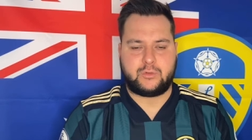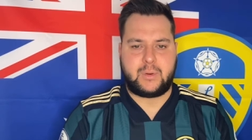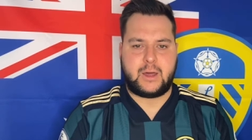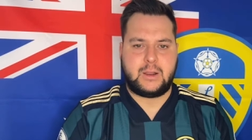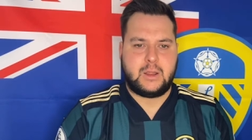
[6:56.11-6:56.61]

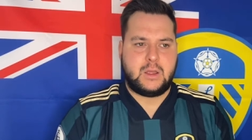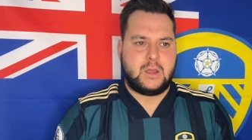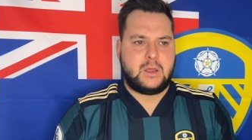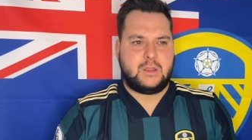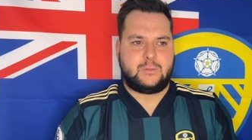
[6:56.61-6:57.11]
But
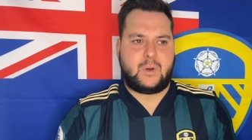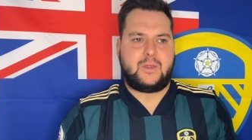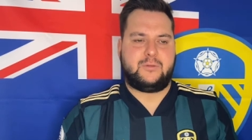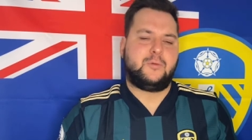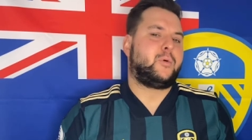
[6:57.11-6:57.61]
the way
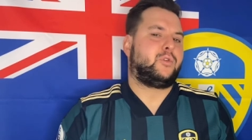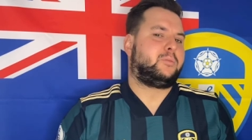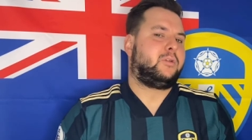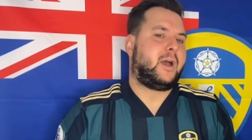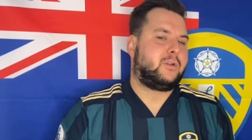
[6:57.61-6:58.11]
the football's
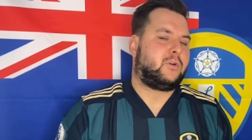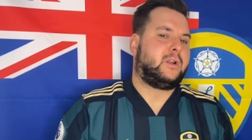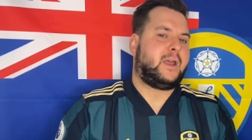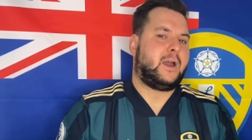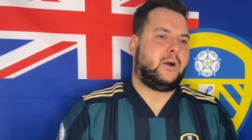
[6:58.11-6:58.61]
played right
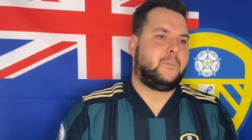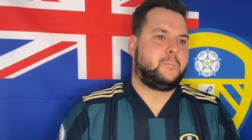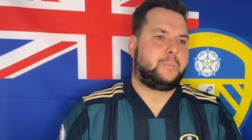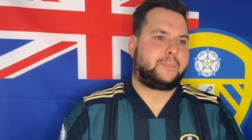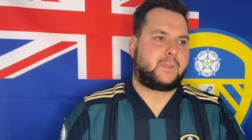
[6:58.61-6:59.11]
now,
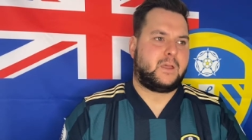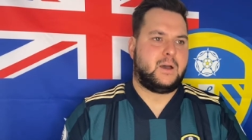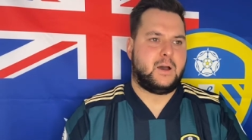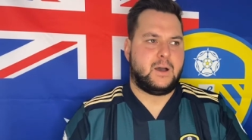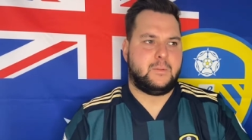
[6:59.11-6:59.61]

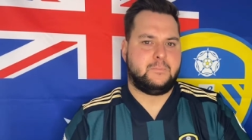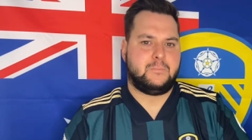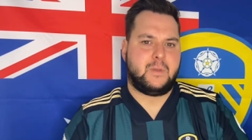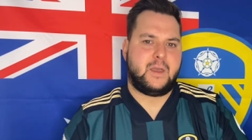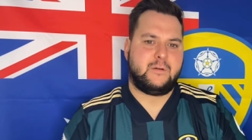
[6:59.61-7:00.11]

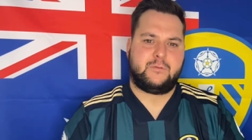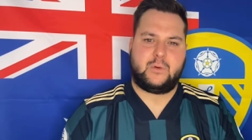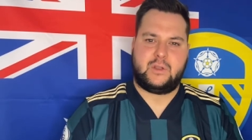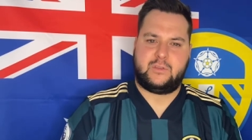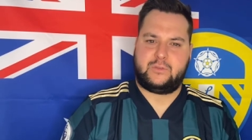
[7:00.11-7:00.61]

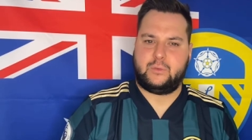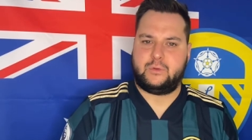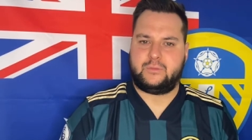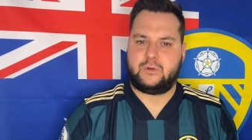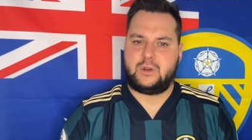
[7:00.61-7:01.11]
everyone's sort
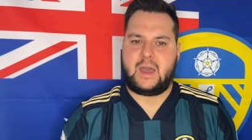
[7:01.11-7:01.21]
of got to